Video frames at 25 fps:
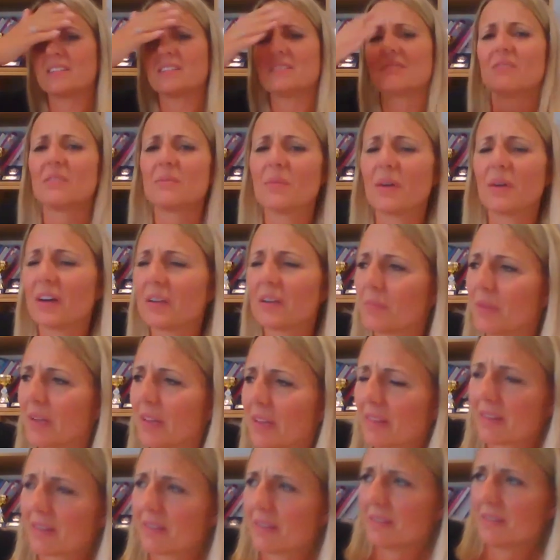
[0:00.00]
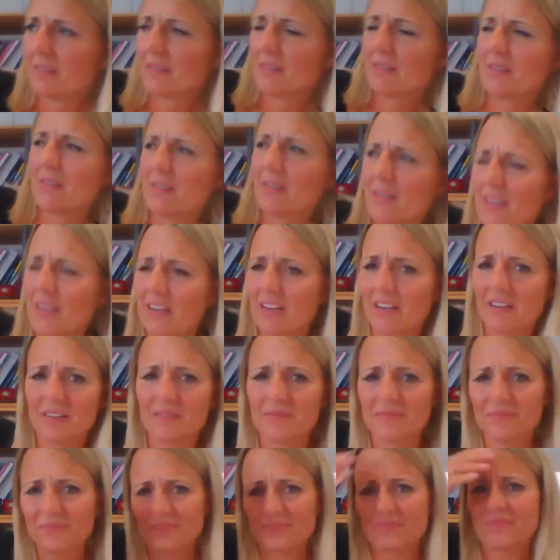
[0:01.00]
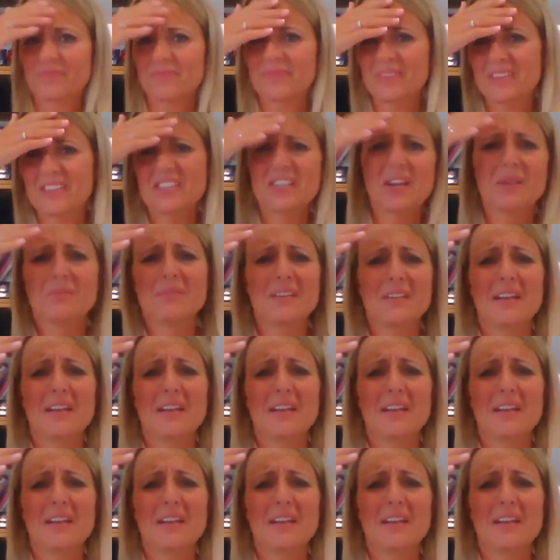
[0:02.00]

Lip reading: and remind me that, time